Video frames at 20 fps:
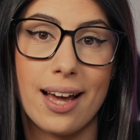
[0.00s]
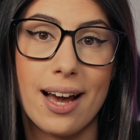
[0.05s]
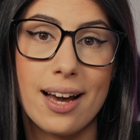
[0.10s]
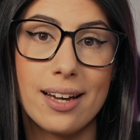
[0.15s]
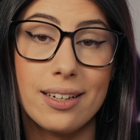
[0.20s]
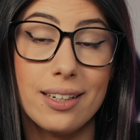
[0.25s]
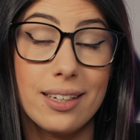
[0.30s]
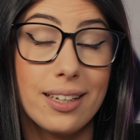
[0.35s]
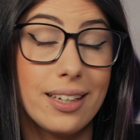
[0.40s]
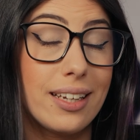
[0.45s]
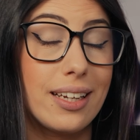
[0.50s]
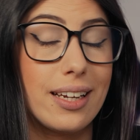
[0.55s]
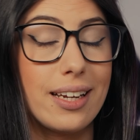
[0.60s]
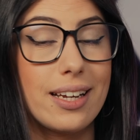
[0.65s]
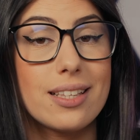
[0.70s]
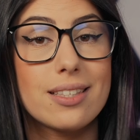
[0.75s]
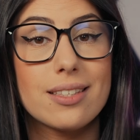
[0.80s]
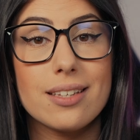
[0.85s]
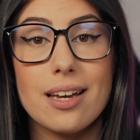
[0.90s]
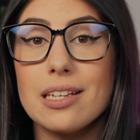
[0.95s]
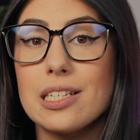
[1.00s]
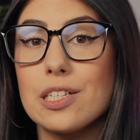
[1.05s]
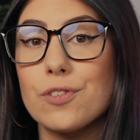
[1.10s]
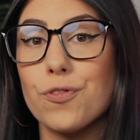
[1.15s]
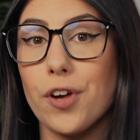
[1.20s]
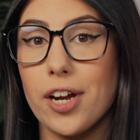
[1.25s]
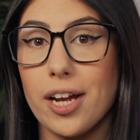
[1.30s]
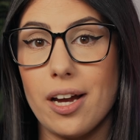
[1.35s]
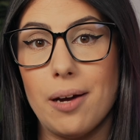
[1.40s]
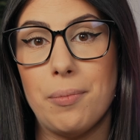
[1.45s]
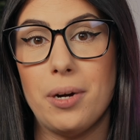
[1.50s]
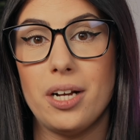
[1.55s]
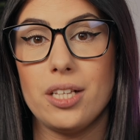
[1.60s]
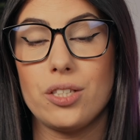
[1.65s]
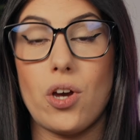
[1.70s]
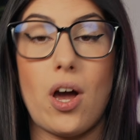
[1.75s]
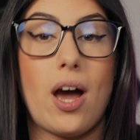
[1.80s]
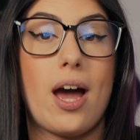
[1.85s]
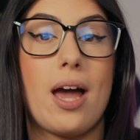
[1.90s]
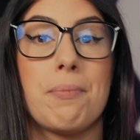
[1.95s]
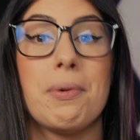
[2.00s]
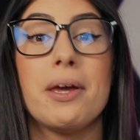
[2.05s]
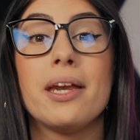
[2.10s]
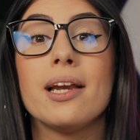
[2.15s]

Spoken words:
that, it does free up my time.